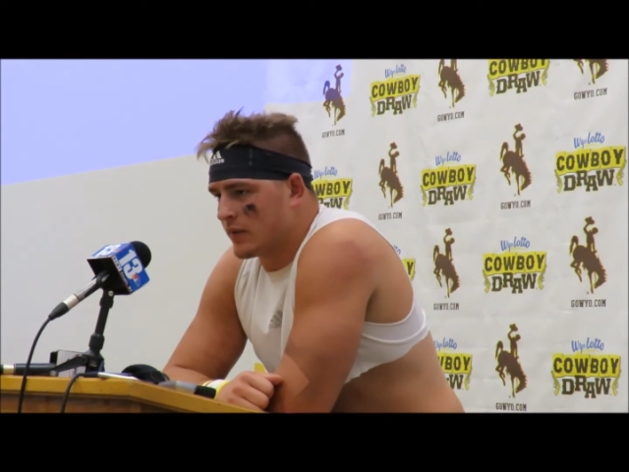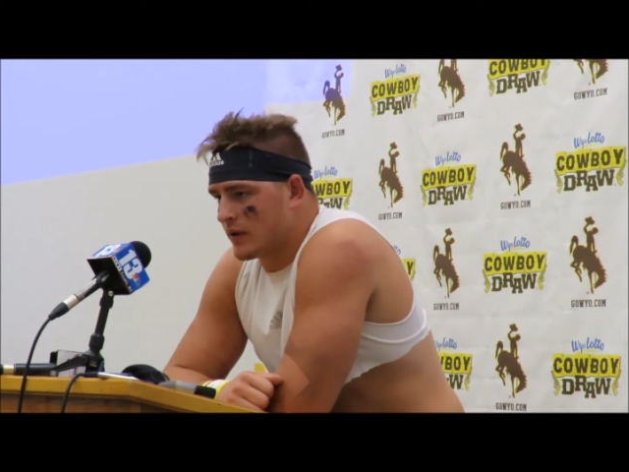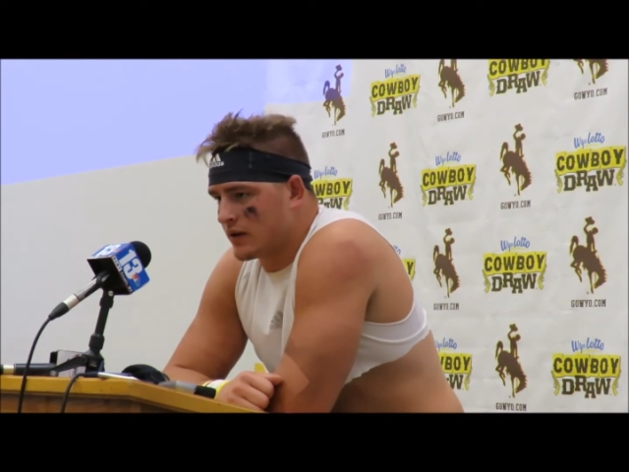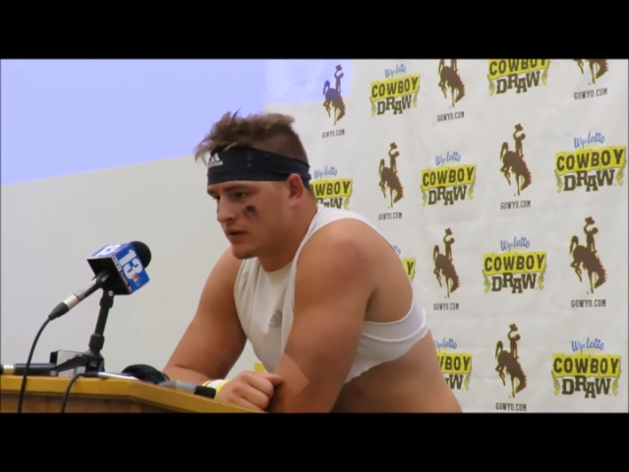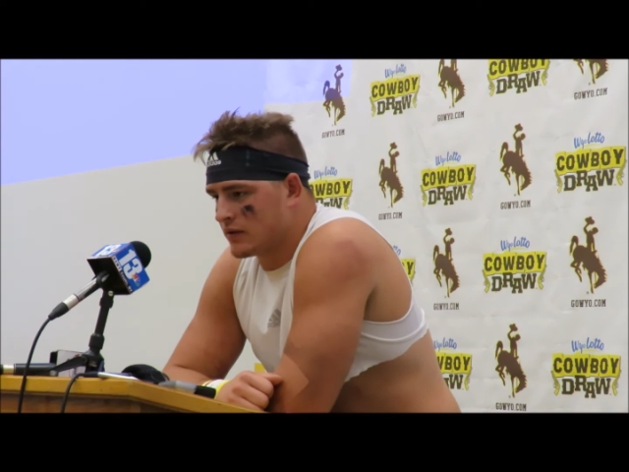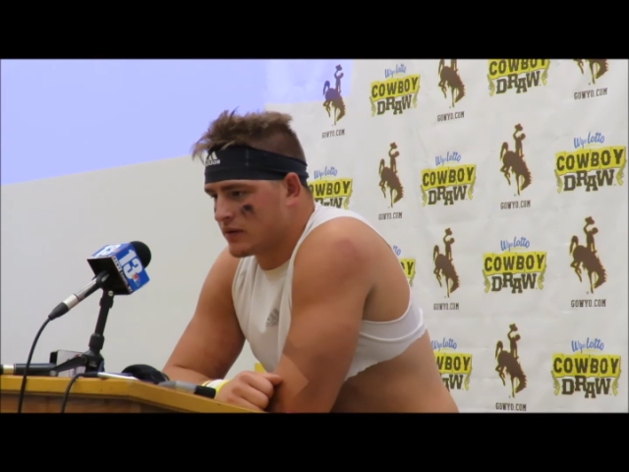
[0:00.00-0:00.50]
I
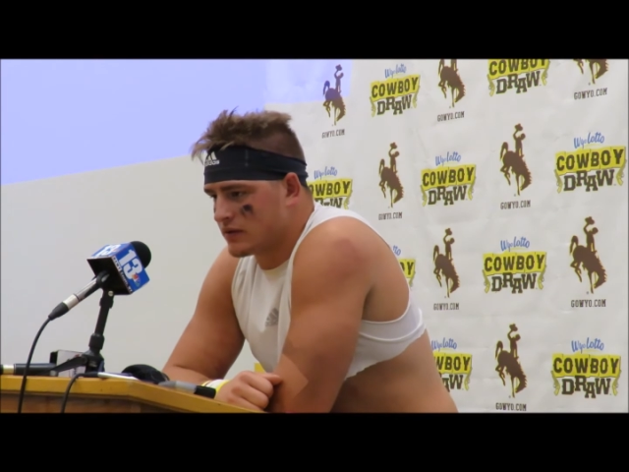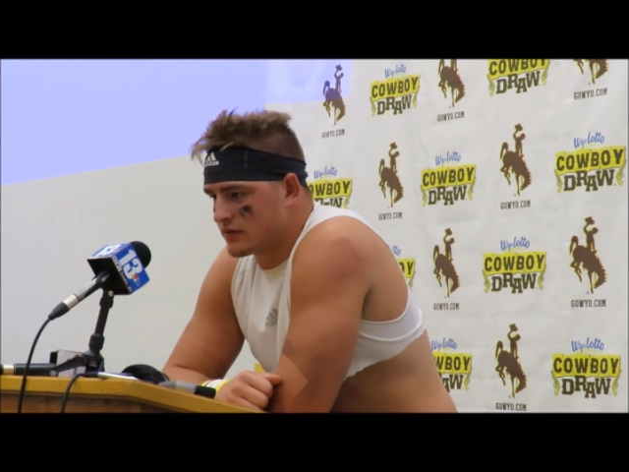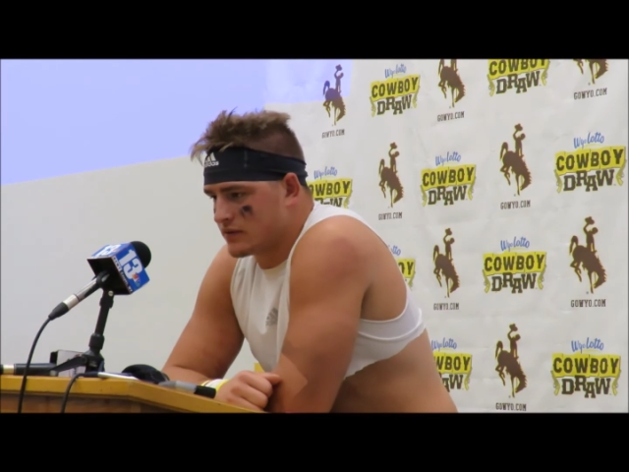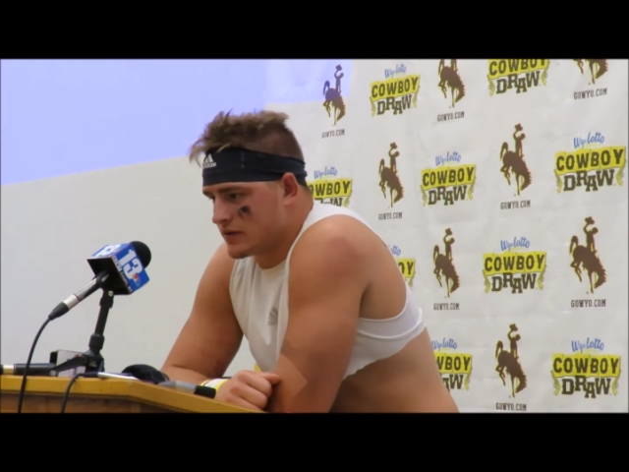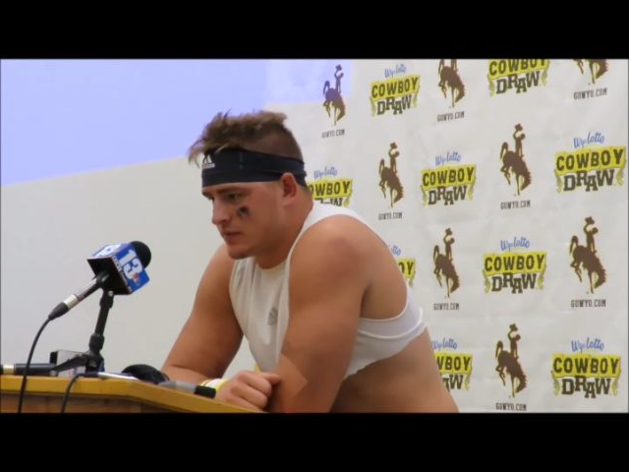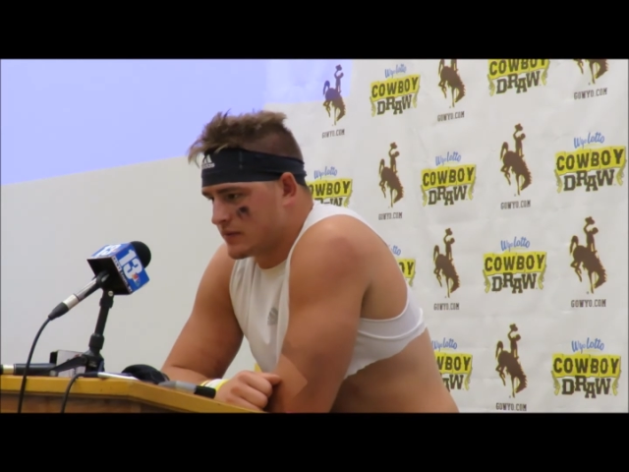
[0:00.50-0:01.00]
mean, you
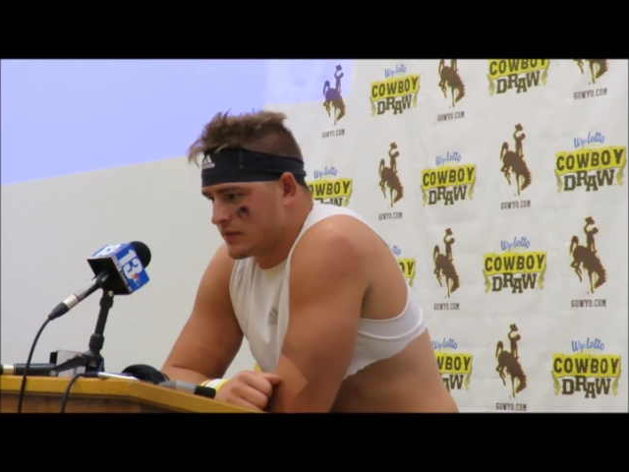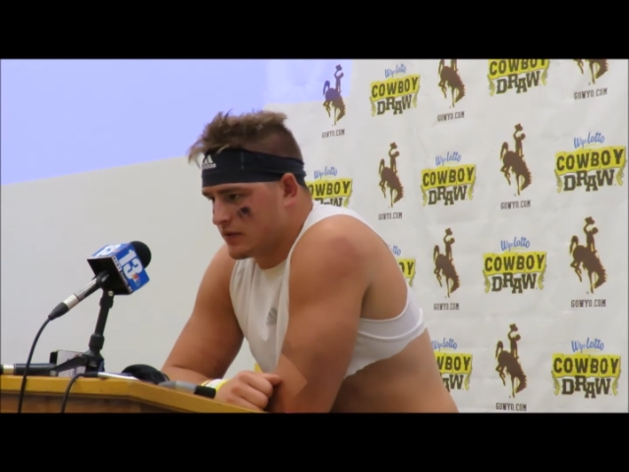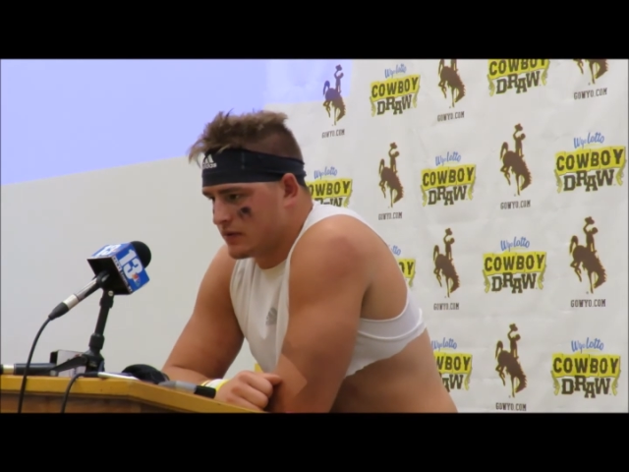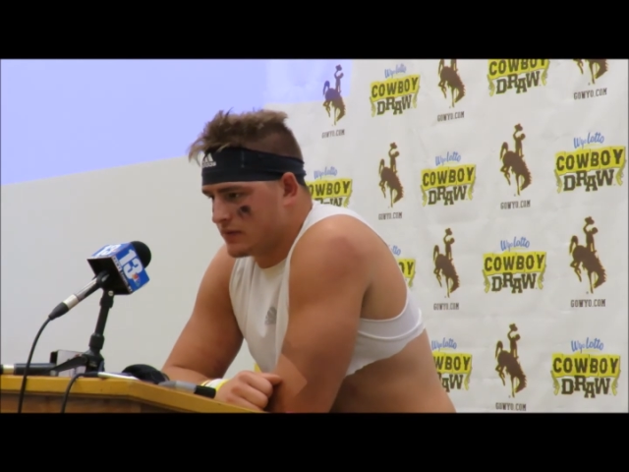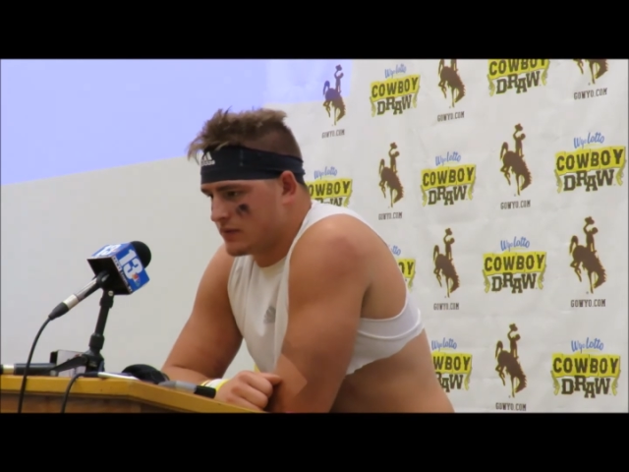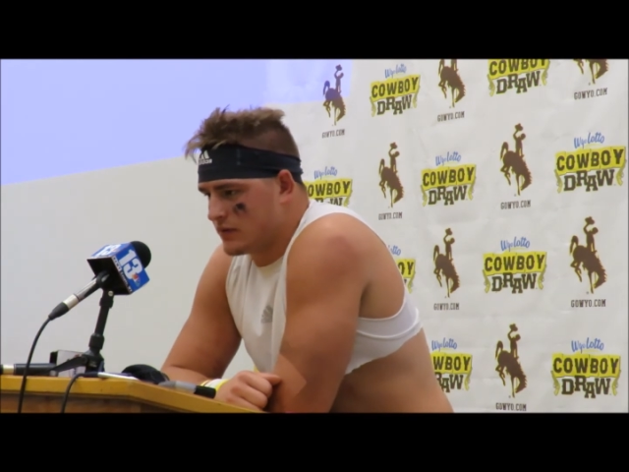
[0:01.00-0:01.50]
just
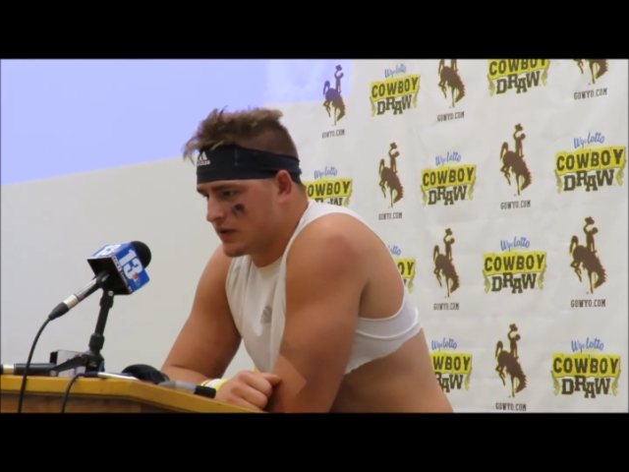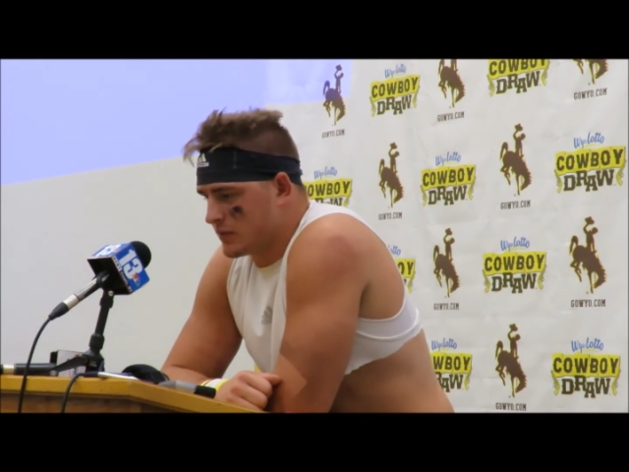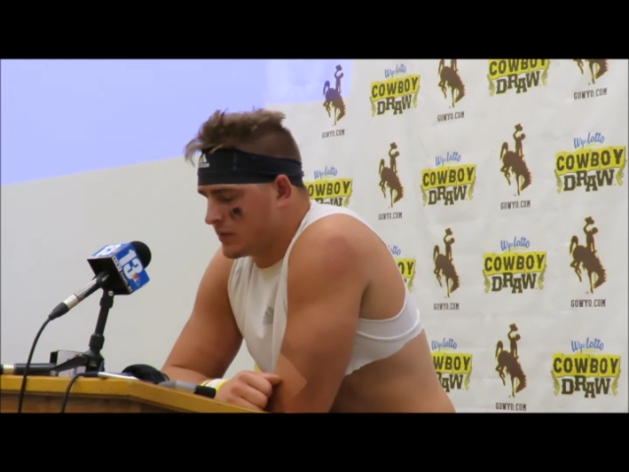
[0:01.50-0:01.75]
you have